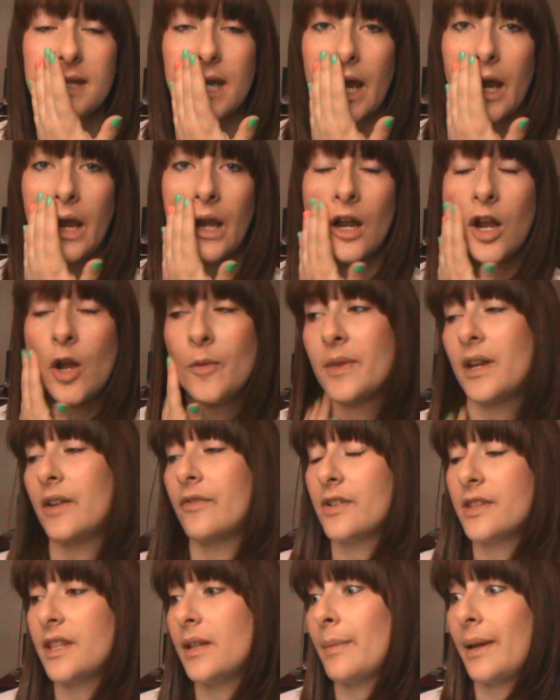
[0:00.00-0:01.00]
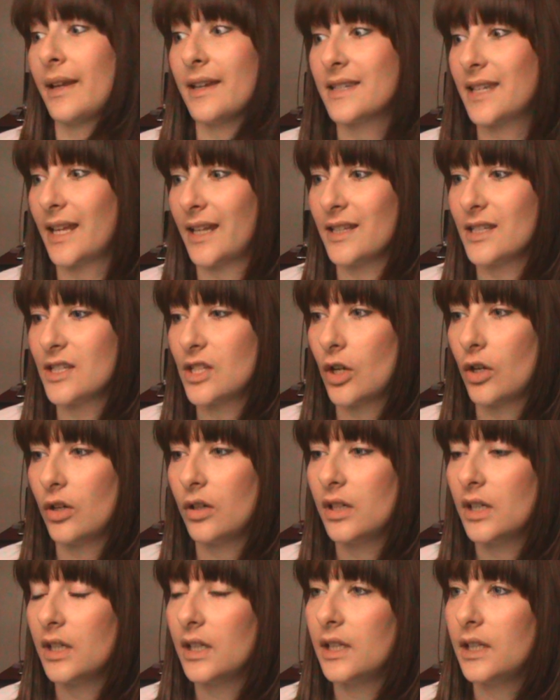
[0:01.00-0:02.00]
and I hope that everything makes sense. So